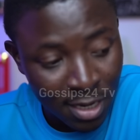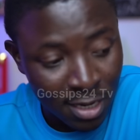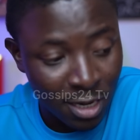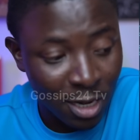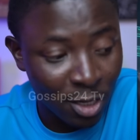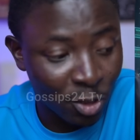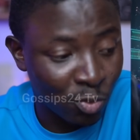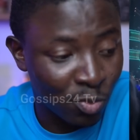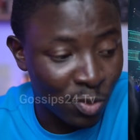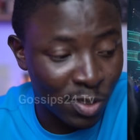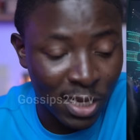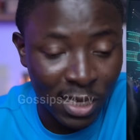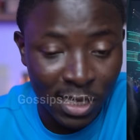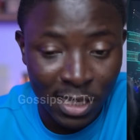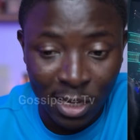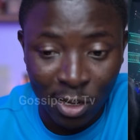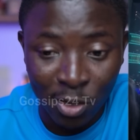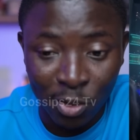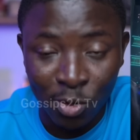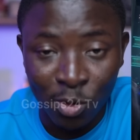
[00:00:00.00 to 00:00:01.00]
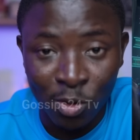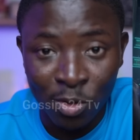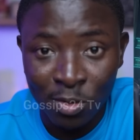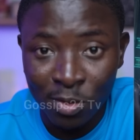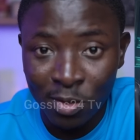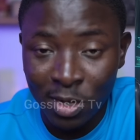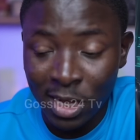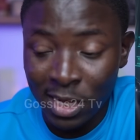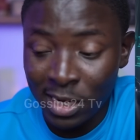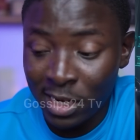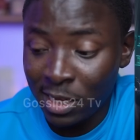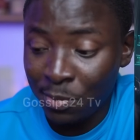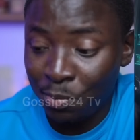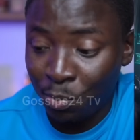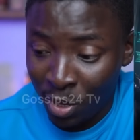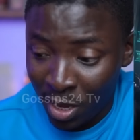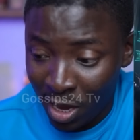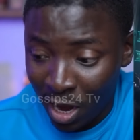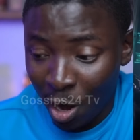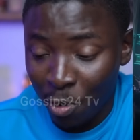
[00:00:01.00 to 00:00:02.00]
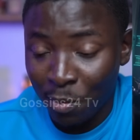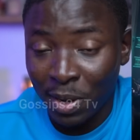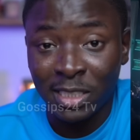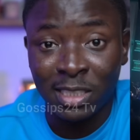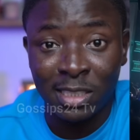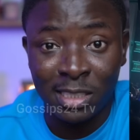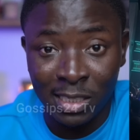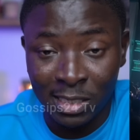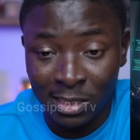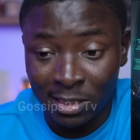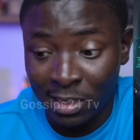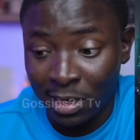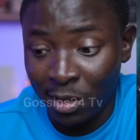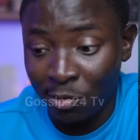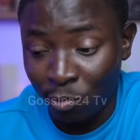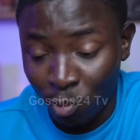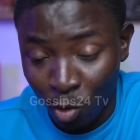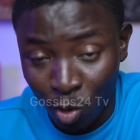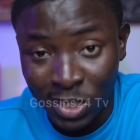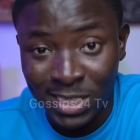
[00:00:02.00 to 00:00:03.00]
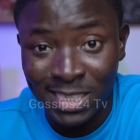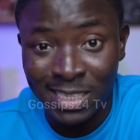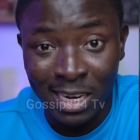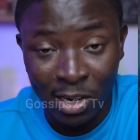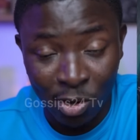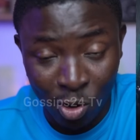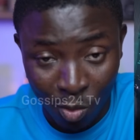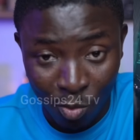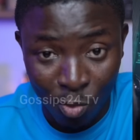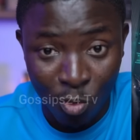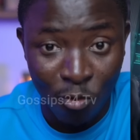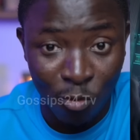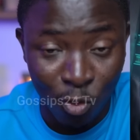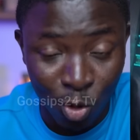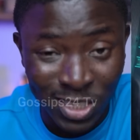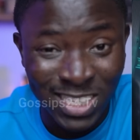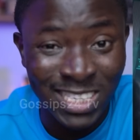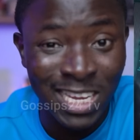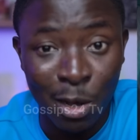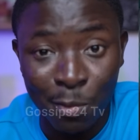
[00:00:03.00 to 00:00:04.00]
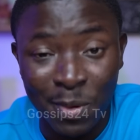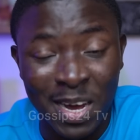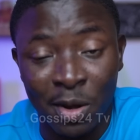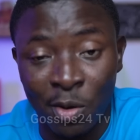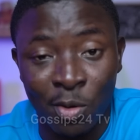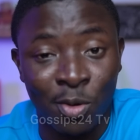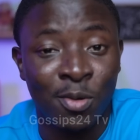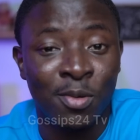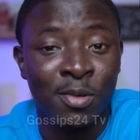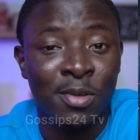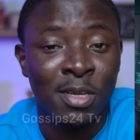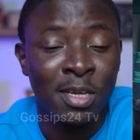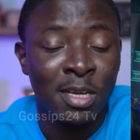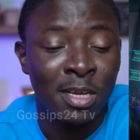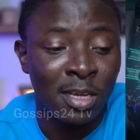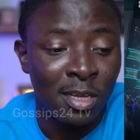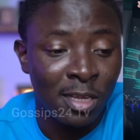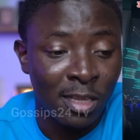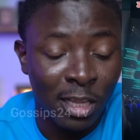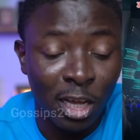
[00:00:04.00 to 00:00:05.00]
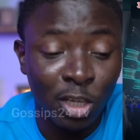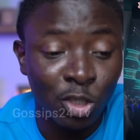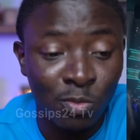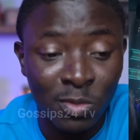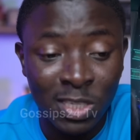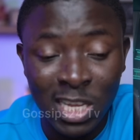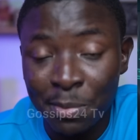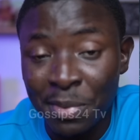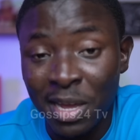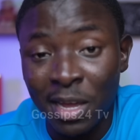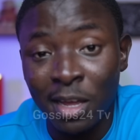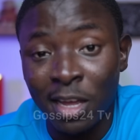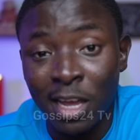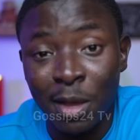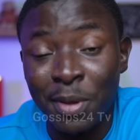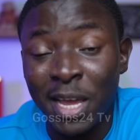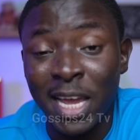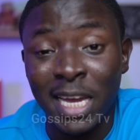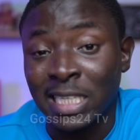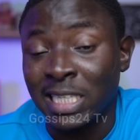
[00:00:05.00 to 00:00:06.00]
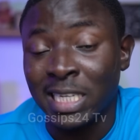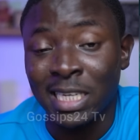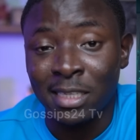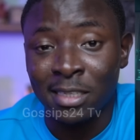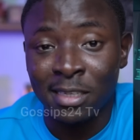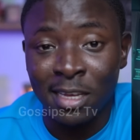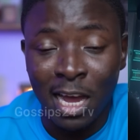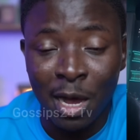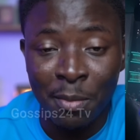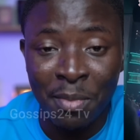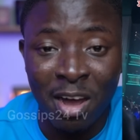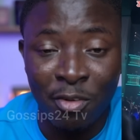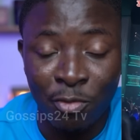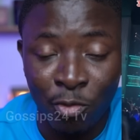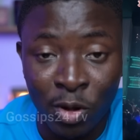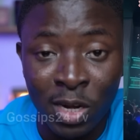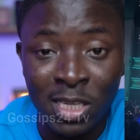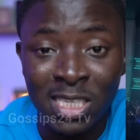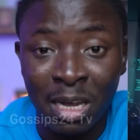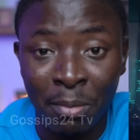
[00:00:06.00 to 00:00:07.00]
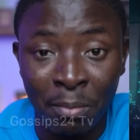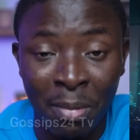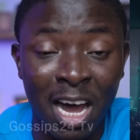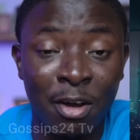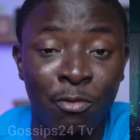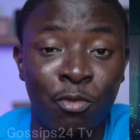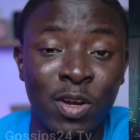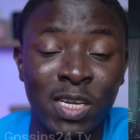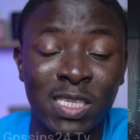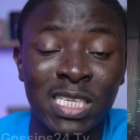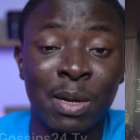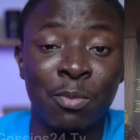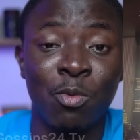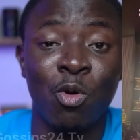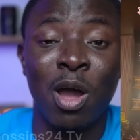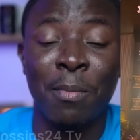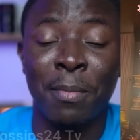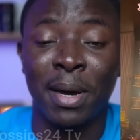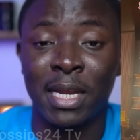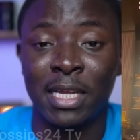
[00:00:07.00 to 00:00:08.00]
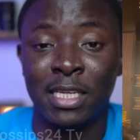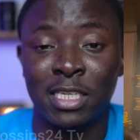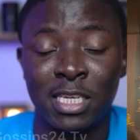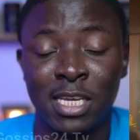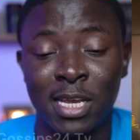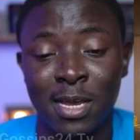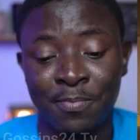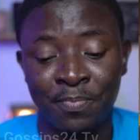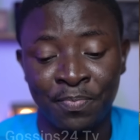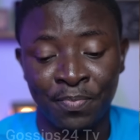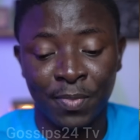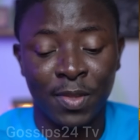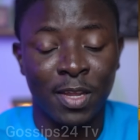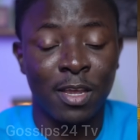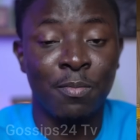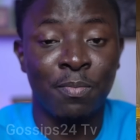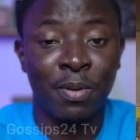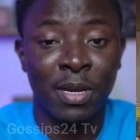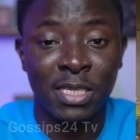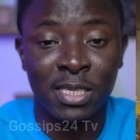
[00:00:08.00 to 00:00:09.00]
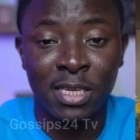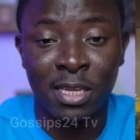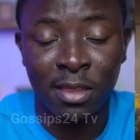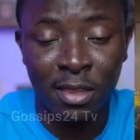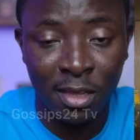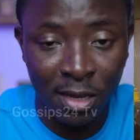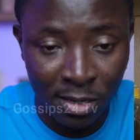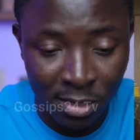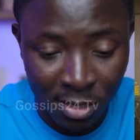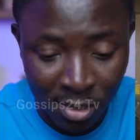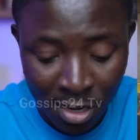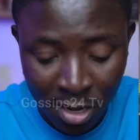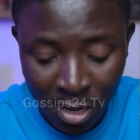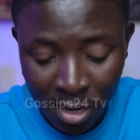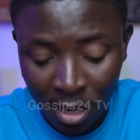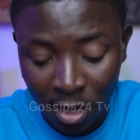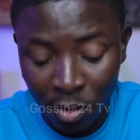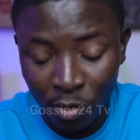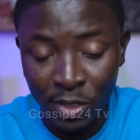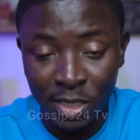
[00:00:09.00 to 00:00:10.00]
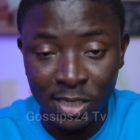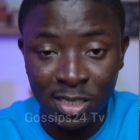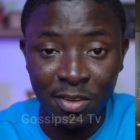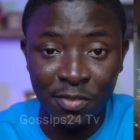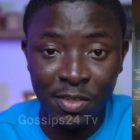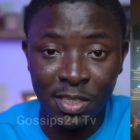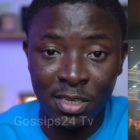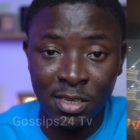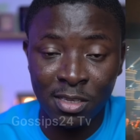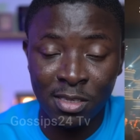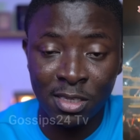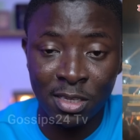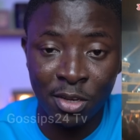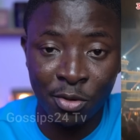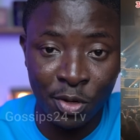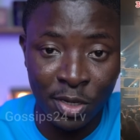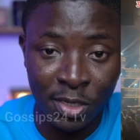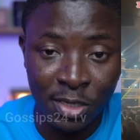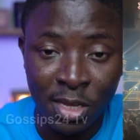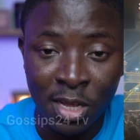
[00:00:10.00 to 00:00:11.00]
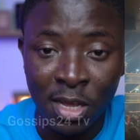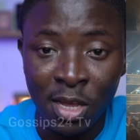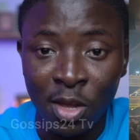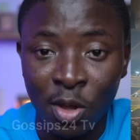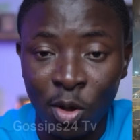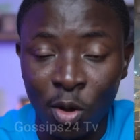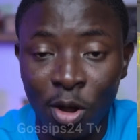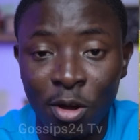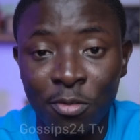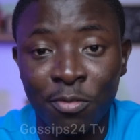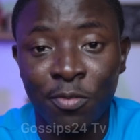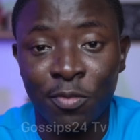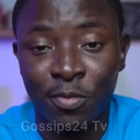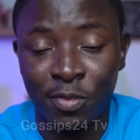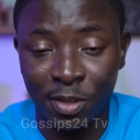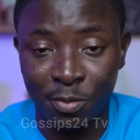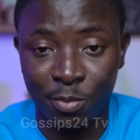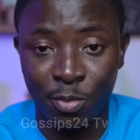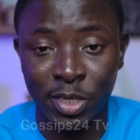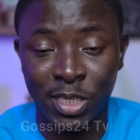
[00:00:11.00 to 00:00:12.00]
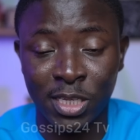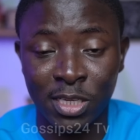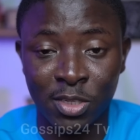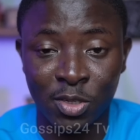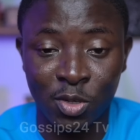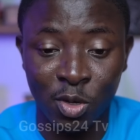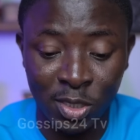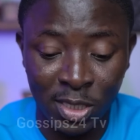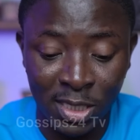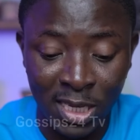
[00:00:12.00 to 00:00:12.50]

Now to Mr. Gio no, any PR machine ne voting and no move voting a man no. Now to Mr. Be a ding. I'm Afronita, but Afronita mo emma the GM. a place third over the 17th series of the Britain's Got